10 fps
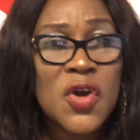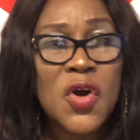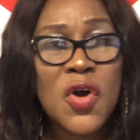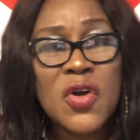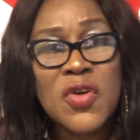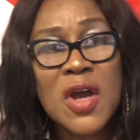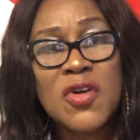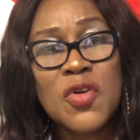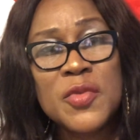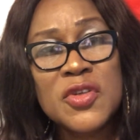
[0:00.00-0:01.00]
or you are
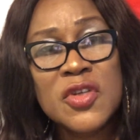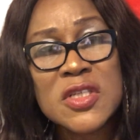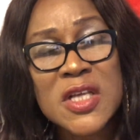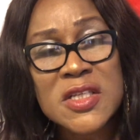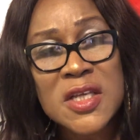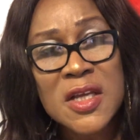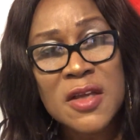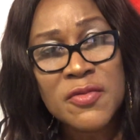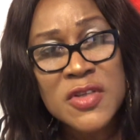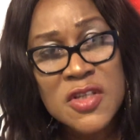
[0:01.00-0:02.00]
coming just as a
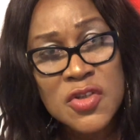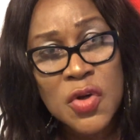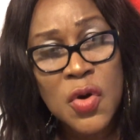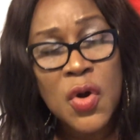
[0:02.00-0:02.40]
visitor,